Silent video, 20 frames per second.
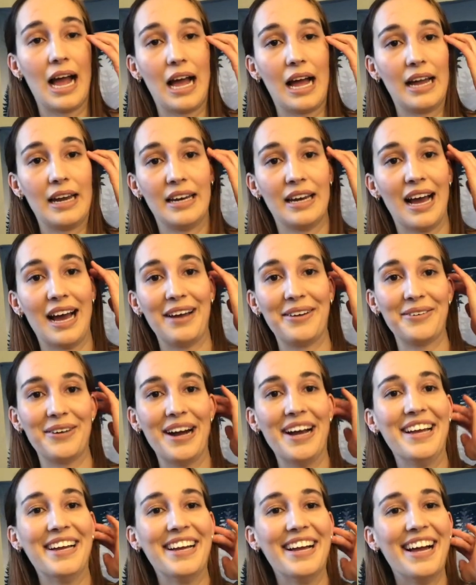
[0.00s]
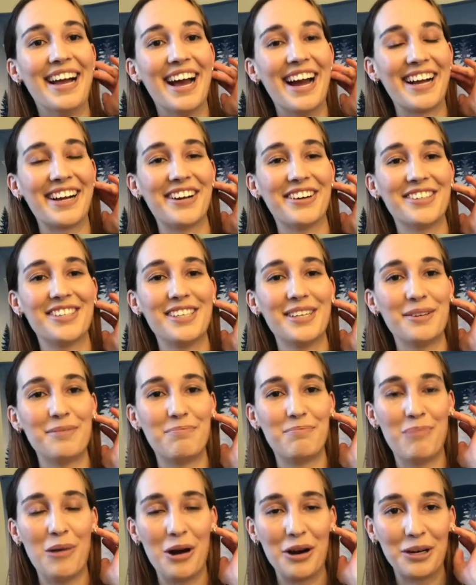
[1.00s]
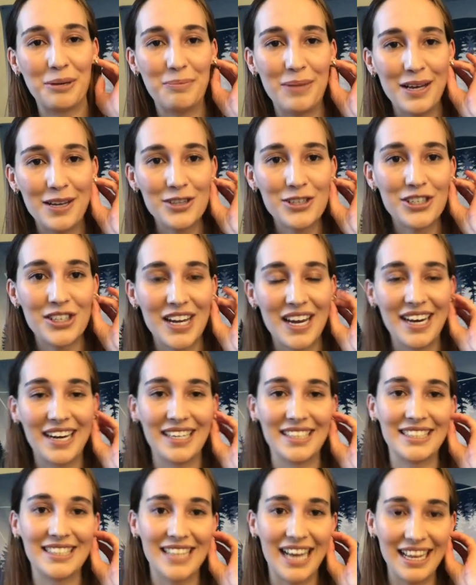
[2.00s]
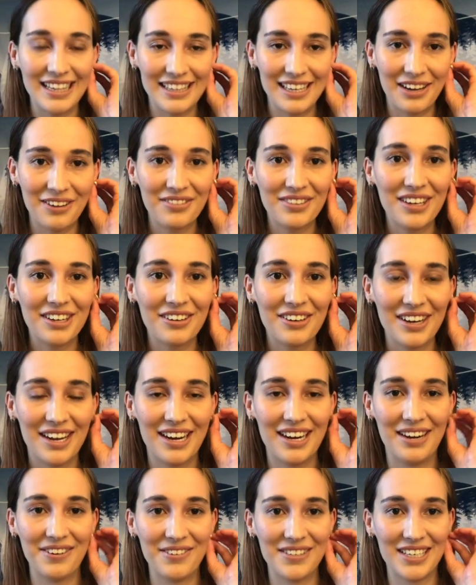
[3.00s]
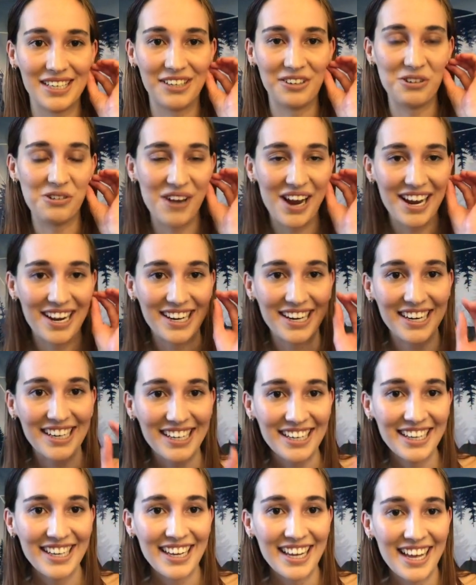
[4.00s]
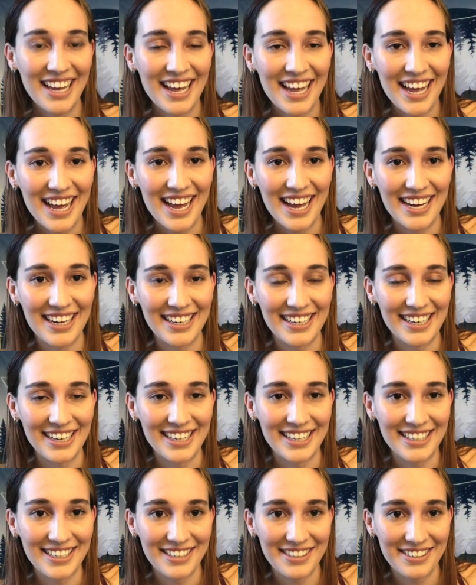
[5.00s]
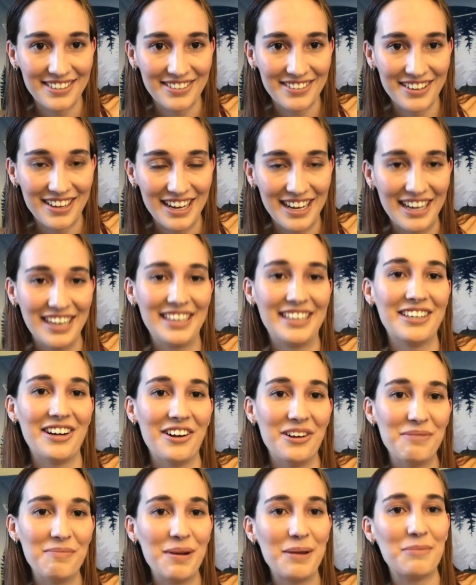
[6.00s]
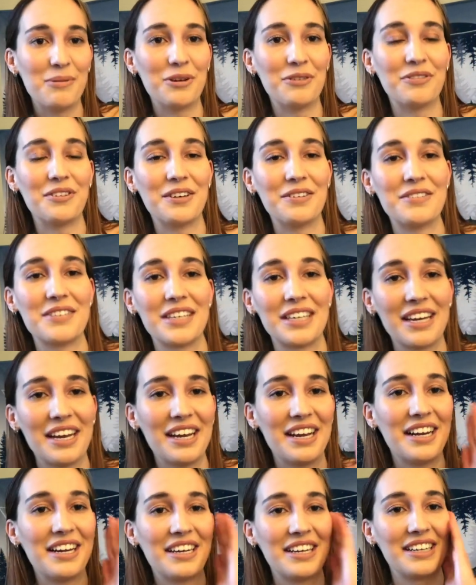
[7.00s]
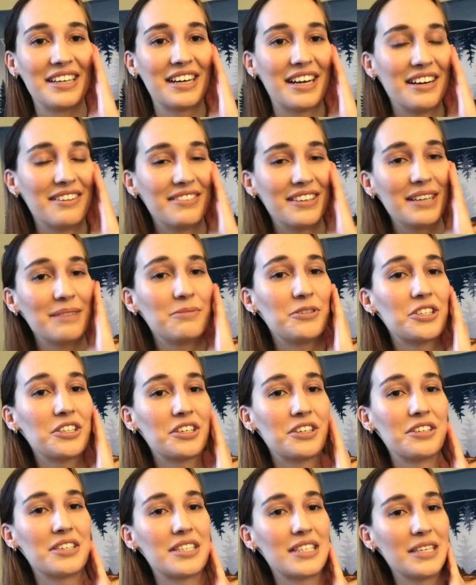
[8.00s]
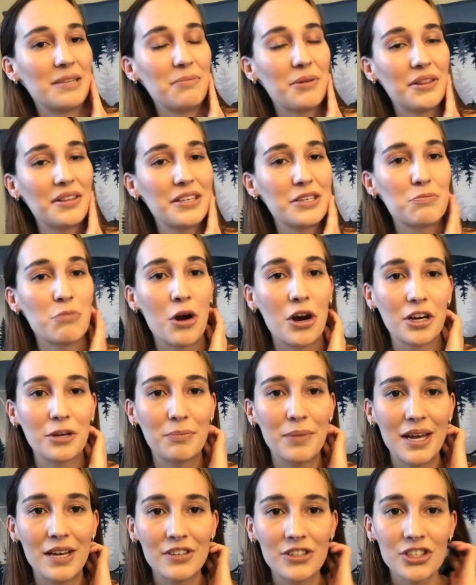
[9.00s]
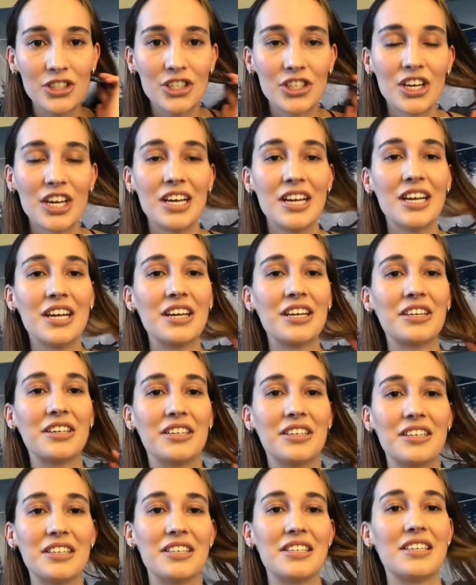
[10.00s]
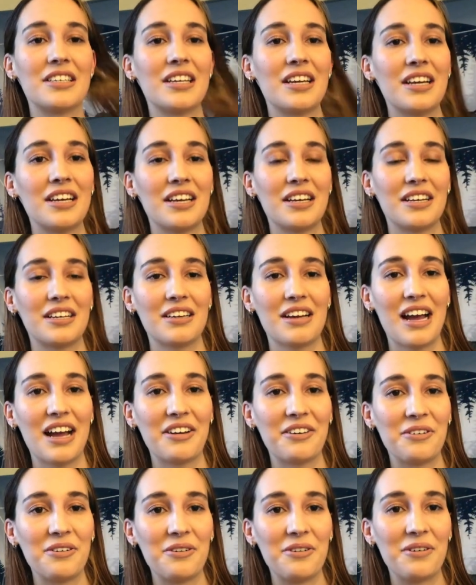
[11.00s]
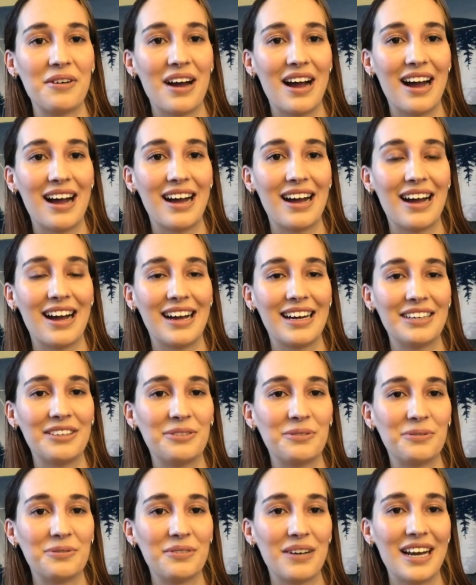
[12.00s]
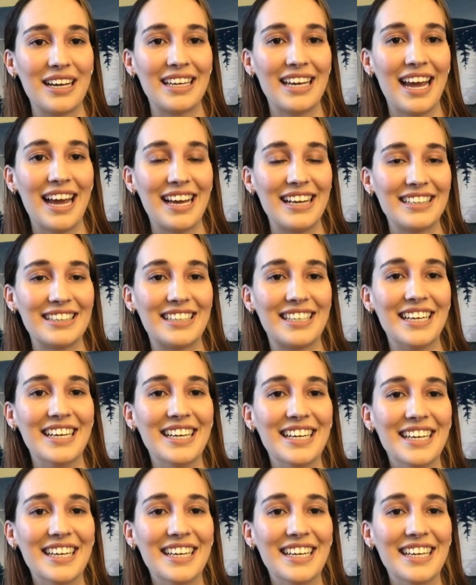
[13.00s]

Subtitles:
and I got to a park bench, and I sat down there, and I was, like, crying, and I called my boyfriend. I was like, hey, like, I think I'm just gonna sleep on this park bench, because I don't know, I can't.